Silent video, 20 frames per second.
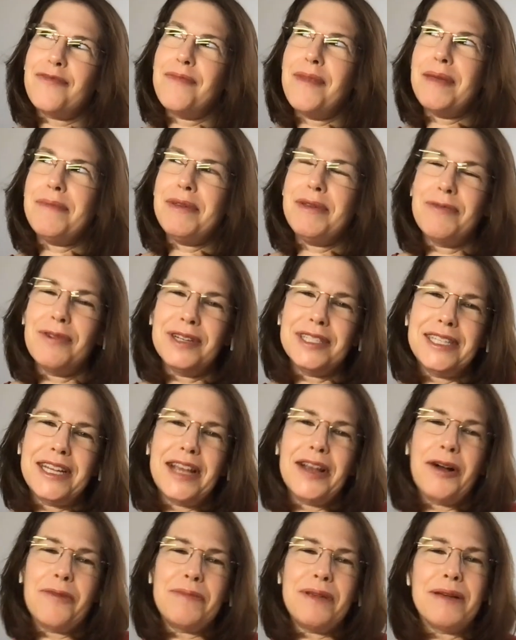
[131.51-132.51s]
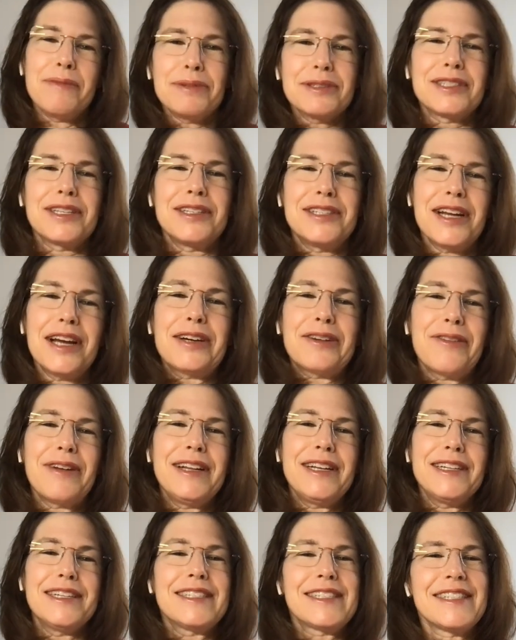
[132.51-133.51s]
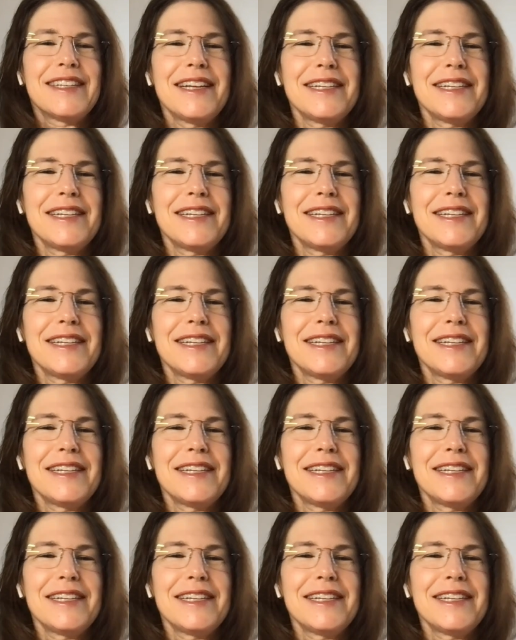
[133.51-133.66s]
maybe one day I'll be able to decorate it as